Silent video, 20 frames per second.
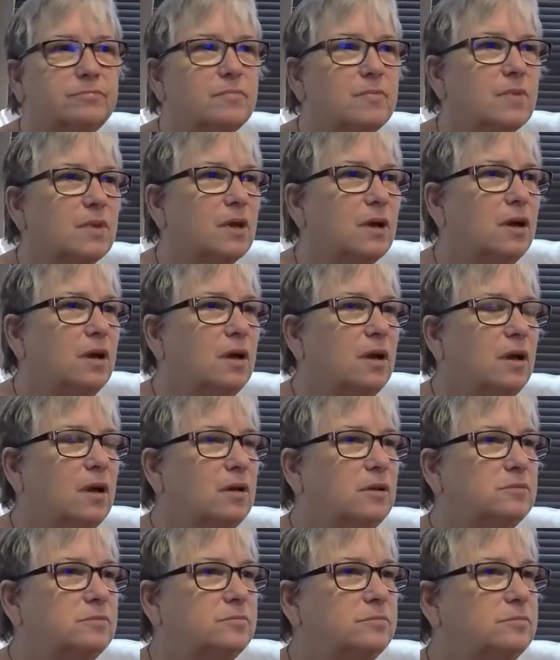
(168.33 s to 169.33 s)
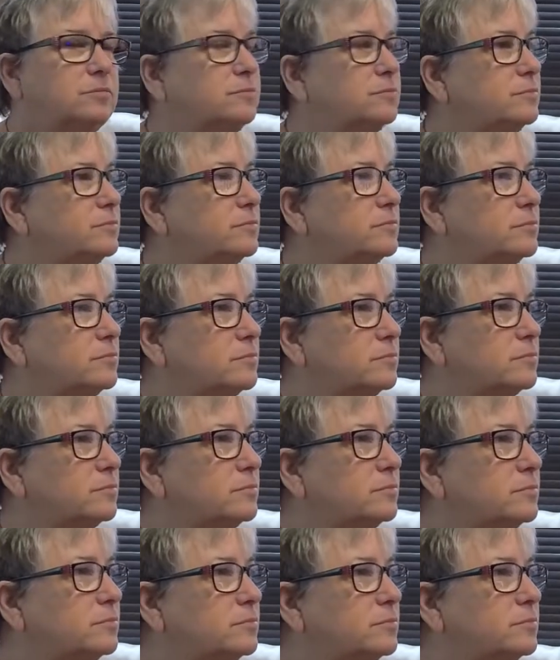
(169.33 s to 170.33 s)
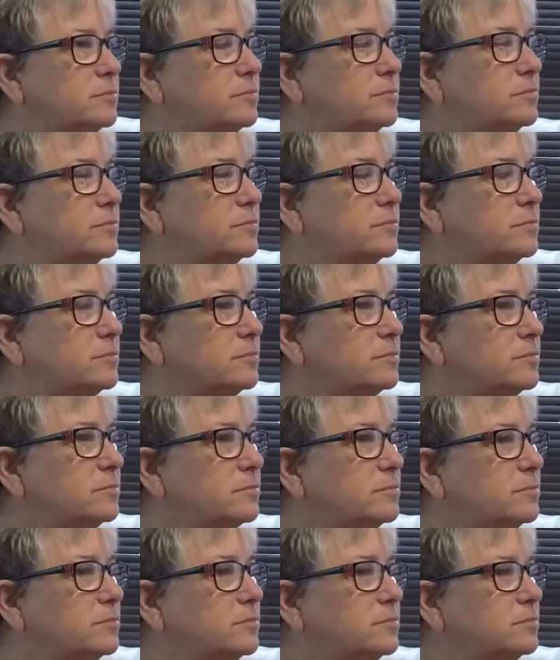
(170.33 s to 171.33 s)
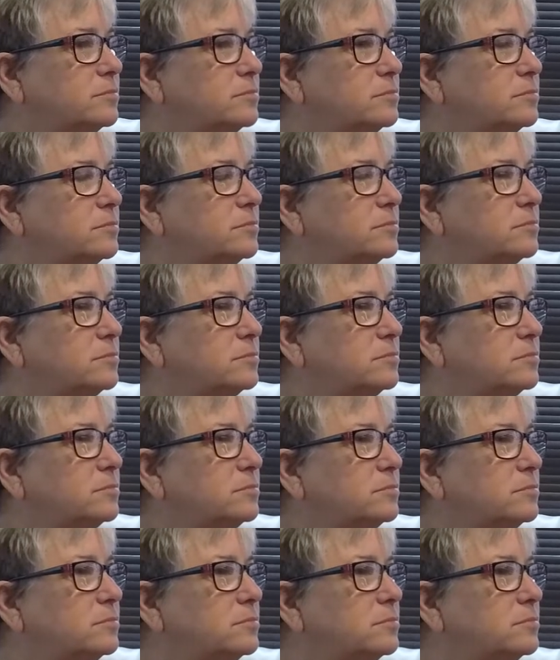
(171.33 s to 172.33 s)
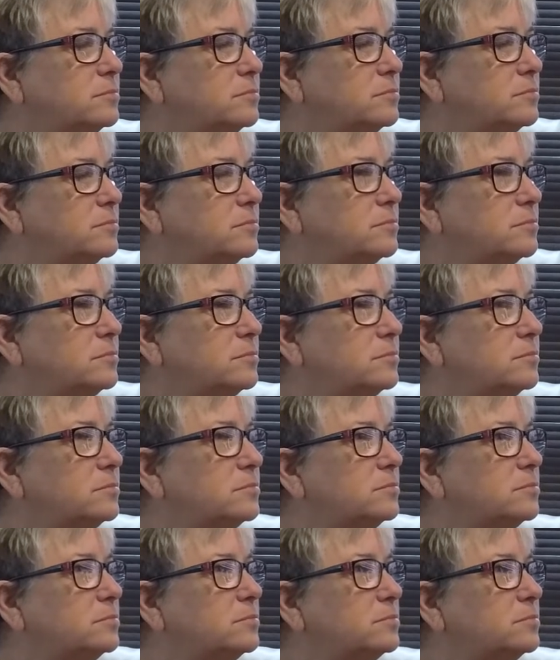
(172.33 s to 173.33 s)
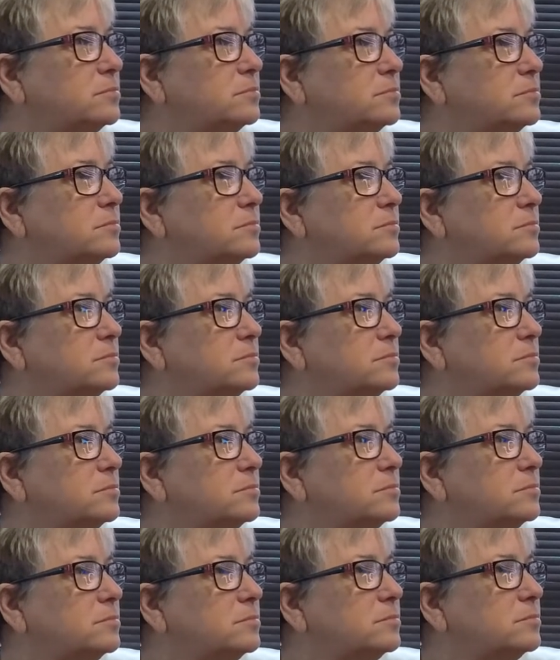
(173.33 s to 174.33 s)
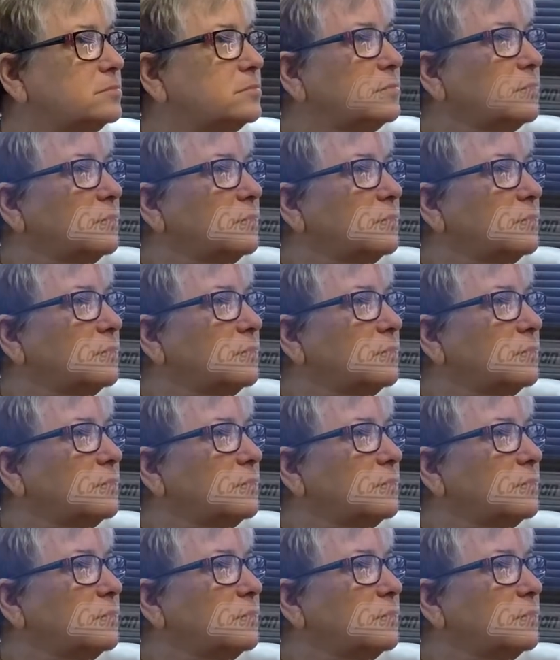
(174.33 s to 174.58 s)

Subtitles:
This person isn't speaking.